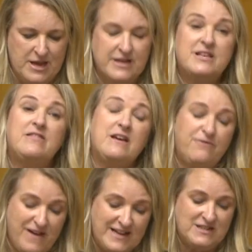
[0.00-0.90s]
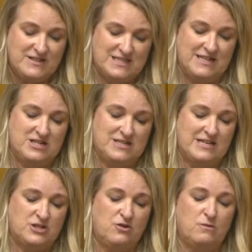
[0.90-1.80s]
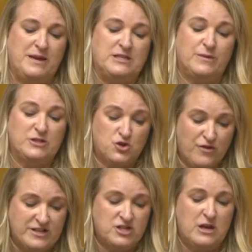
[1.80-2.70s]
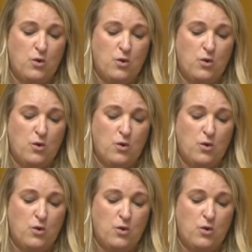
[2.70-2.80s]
So the effect of this legislation could be to entrench the